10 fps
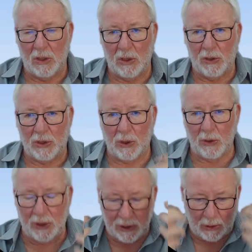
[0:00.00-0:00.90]
So
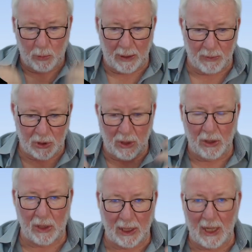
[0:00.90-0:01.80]
what I'm
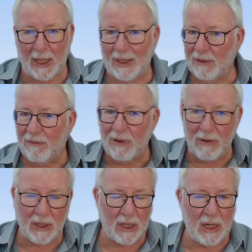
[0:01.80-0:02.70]
showing here is
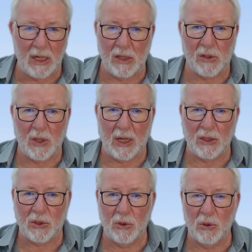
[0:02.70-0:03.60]
very key
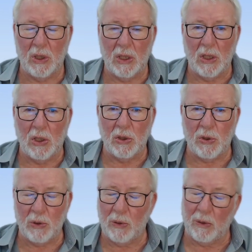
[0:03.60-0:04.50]
to
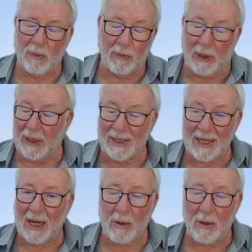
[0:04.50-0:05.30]
the entire